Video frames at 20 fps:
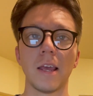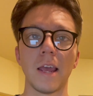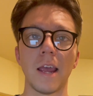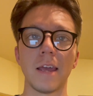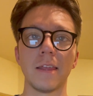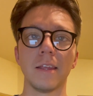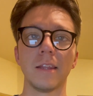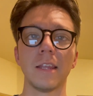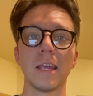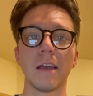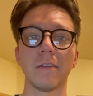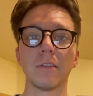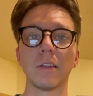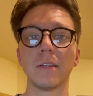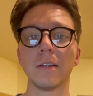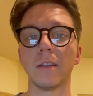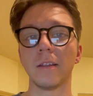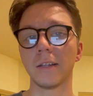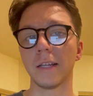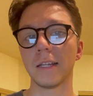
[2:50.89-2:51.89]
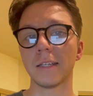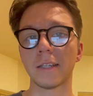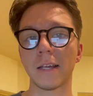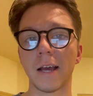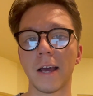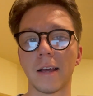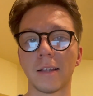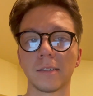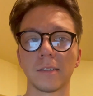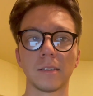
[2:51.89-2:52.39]
and then they have to delegate
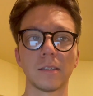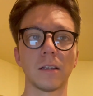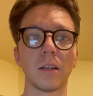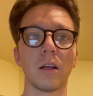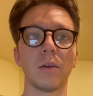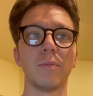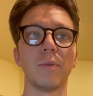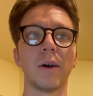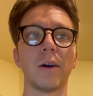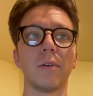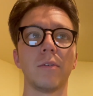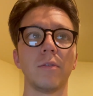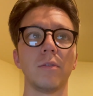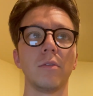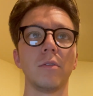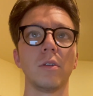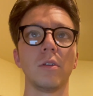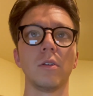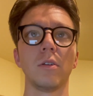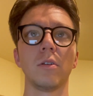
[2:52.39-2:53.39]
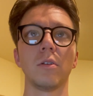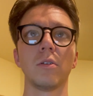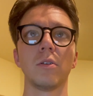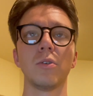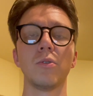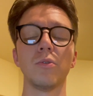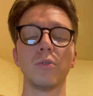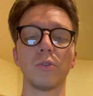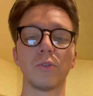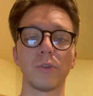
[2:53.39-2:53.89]
tasks about
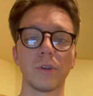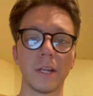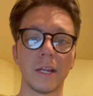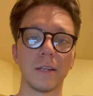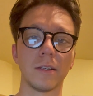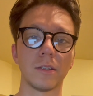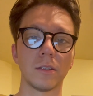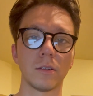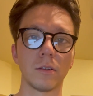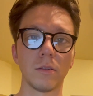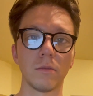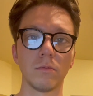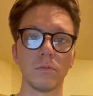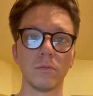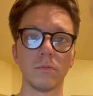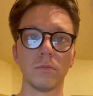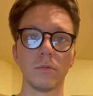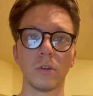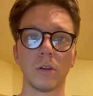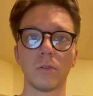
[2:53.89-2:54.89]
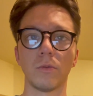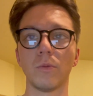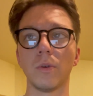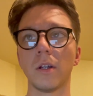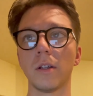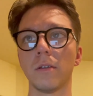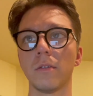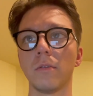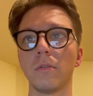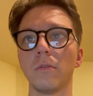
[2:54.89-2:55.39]
who creates or